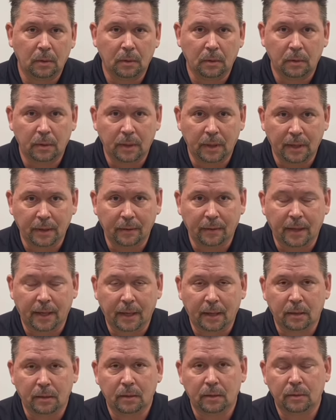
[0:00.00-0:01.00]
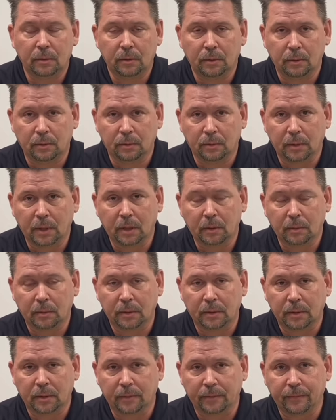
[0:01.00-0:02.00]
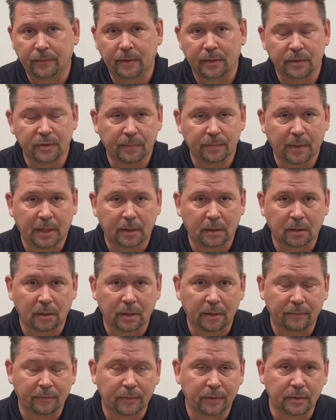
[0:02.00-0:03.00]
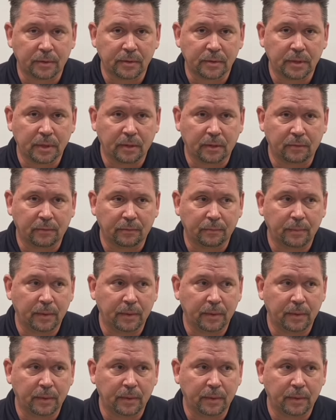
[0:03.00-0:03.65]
In that, you'll not only live an inspired life for yourself,